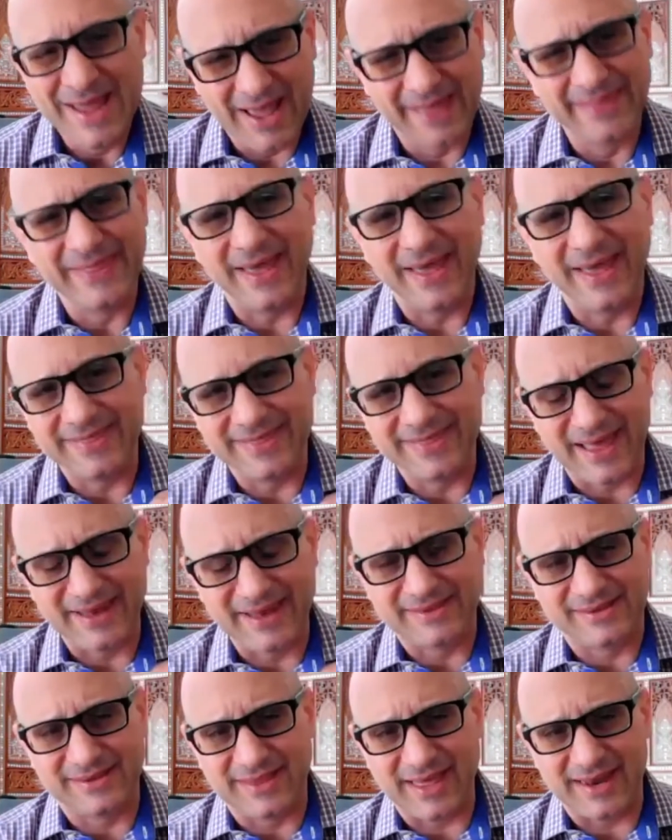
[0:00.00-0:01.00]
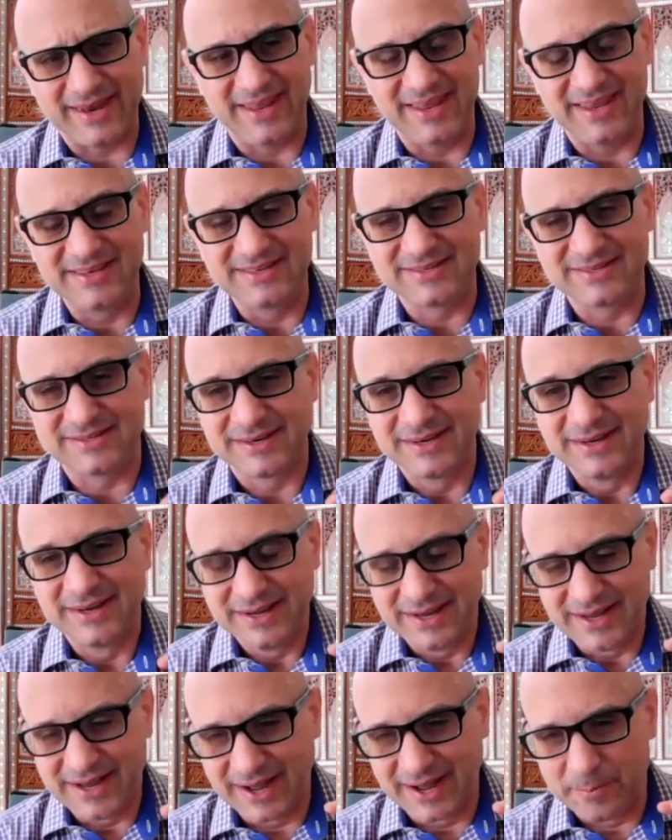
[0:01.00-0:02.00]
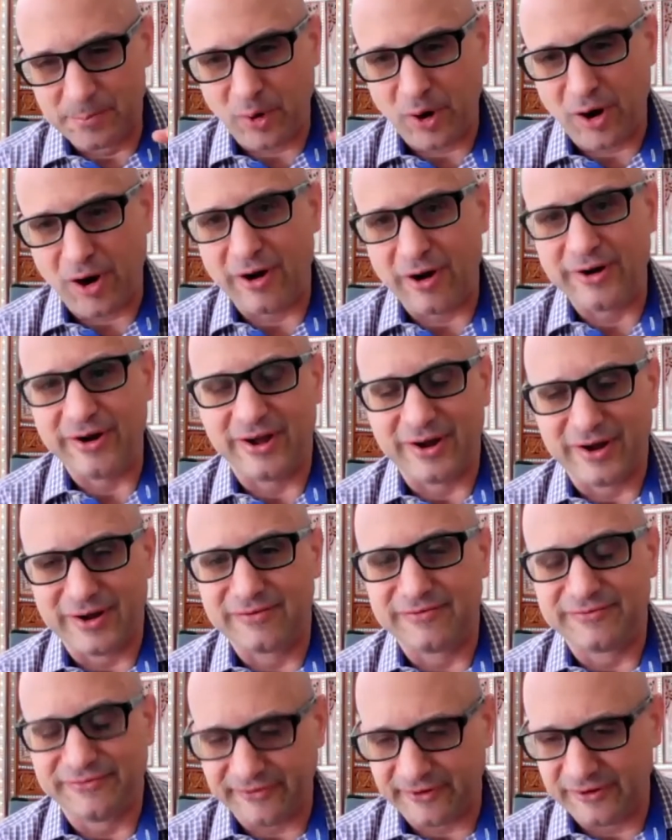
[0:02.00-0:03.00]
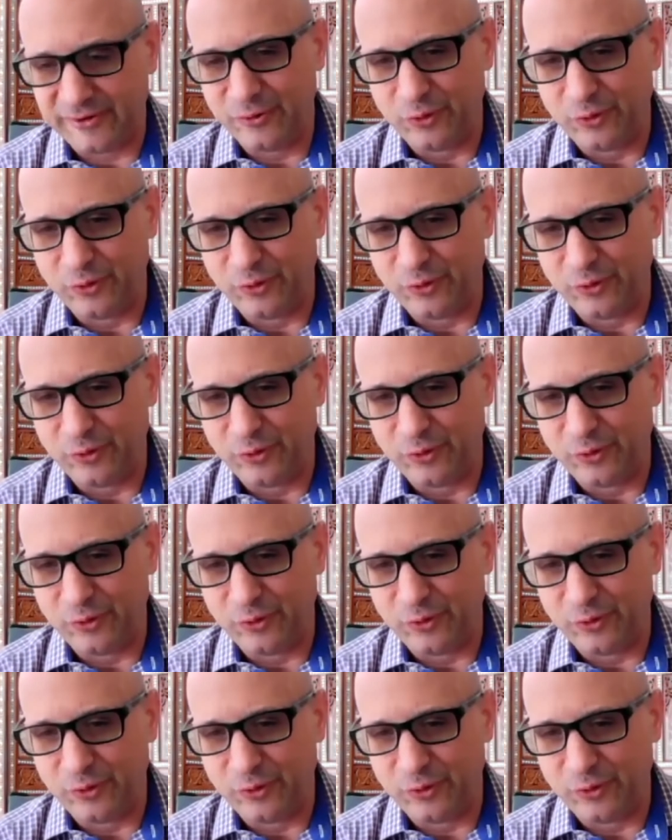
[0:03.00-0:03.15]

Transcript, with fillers: And that, that, that is uh, part of